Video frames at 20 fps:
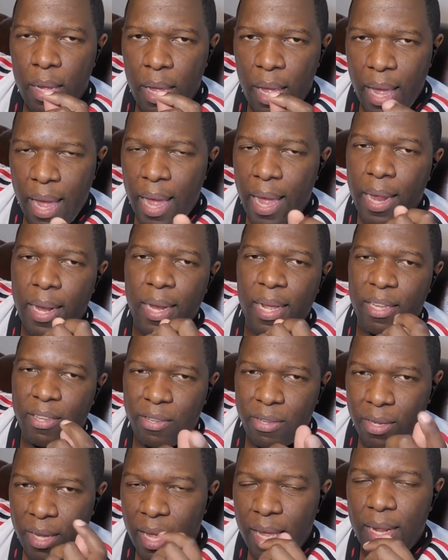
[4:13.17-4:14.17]
and
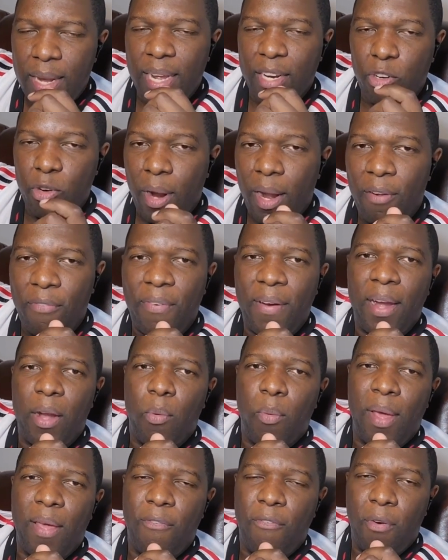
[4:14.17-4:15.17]
they're trying to find a
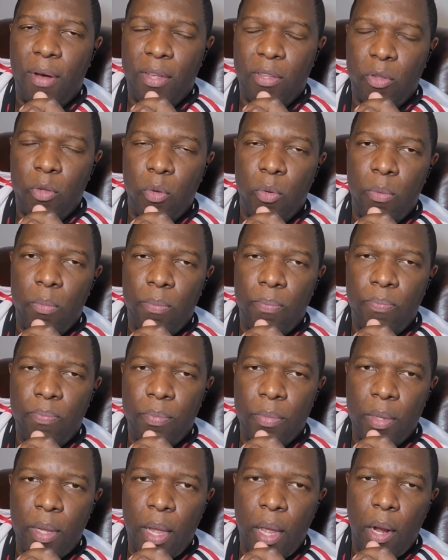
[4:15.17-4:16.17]
way for us to,
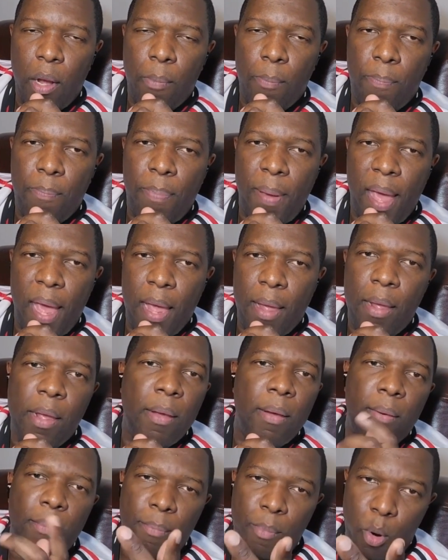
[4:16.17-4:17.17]
you know, pay
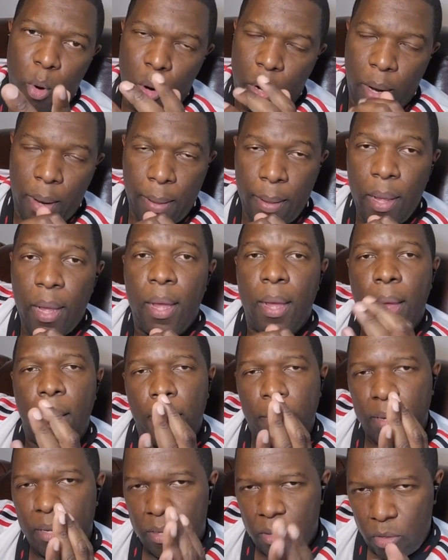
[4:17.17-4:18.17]
more.
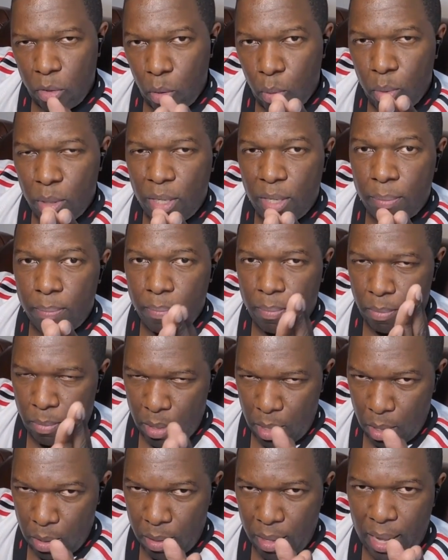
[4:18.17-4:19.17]
So we should,
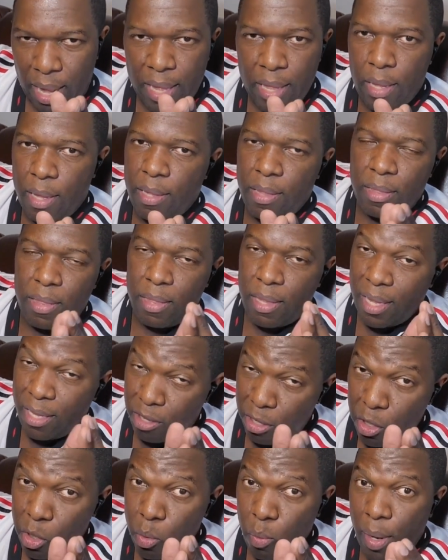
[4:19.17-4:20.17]
you know, in this
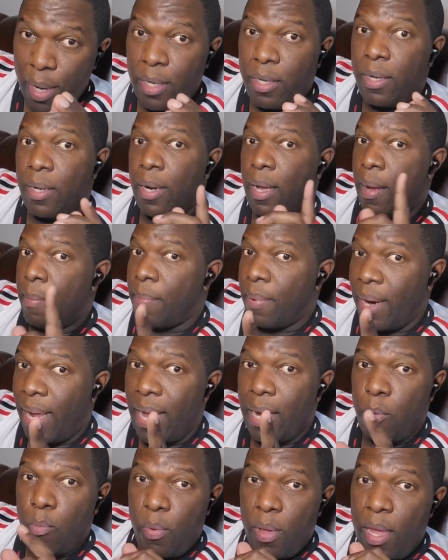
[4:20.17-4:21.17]
situation, I'm
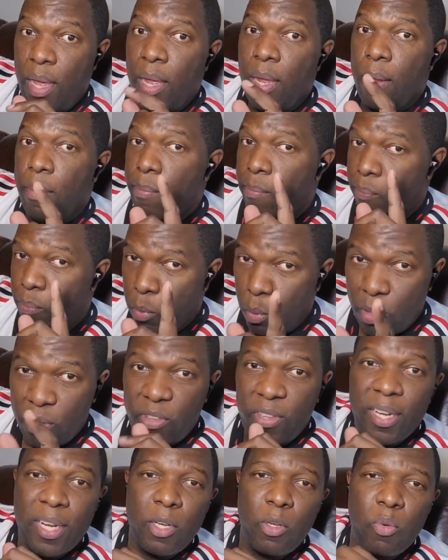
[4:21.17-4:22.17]
glad we're
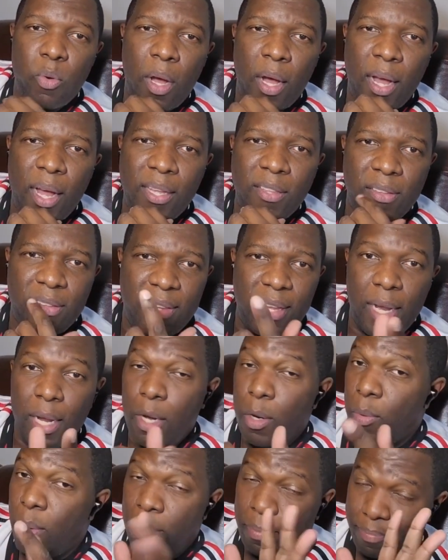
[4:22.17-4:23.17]
sticking to our guns and saying, you
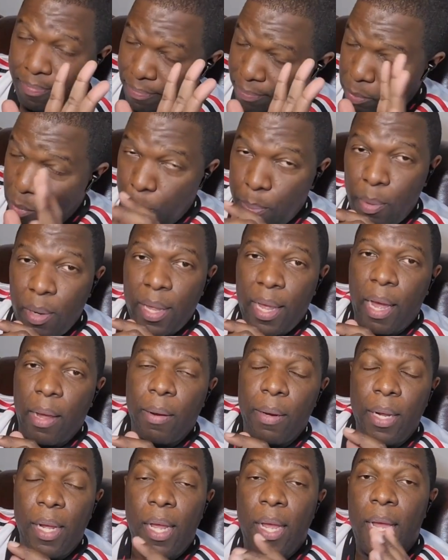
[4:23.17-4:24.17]
know what, we're pulling out.
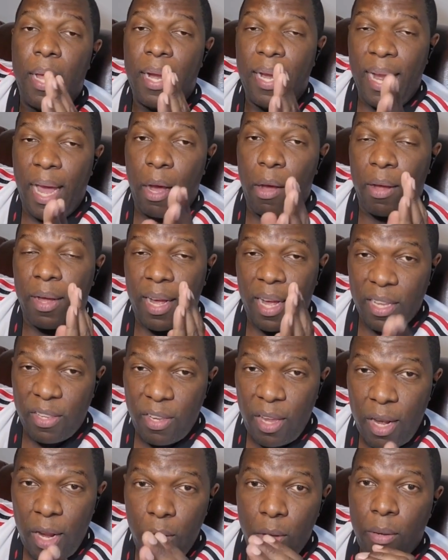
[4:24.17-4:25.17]
Now,
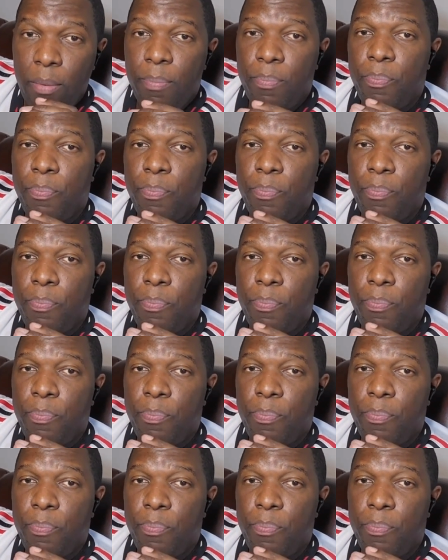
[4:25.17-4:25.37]
Caicedo